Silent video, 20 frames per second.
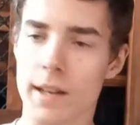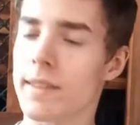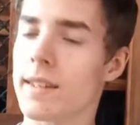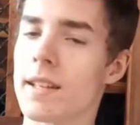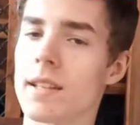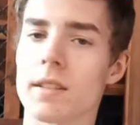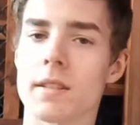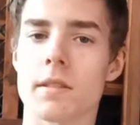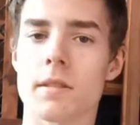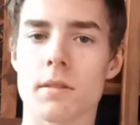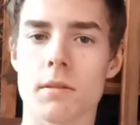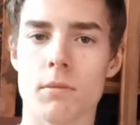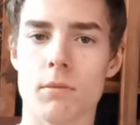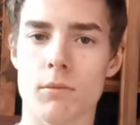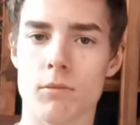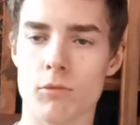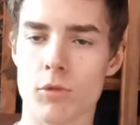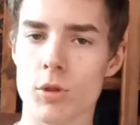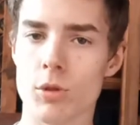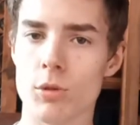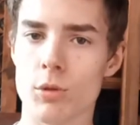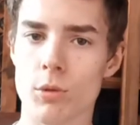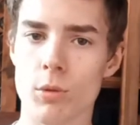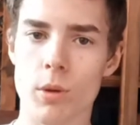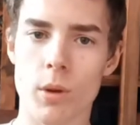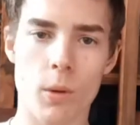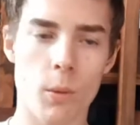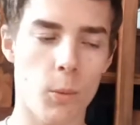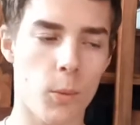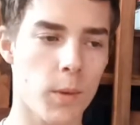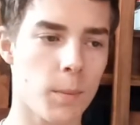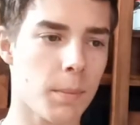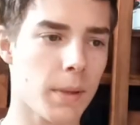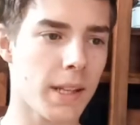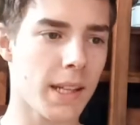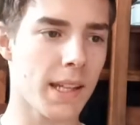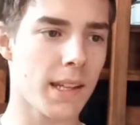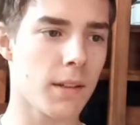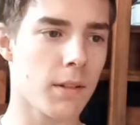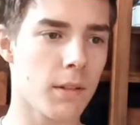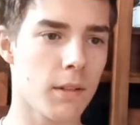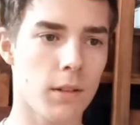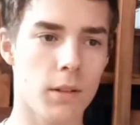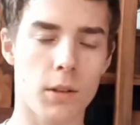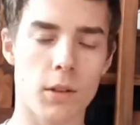And this rule would be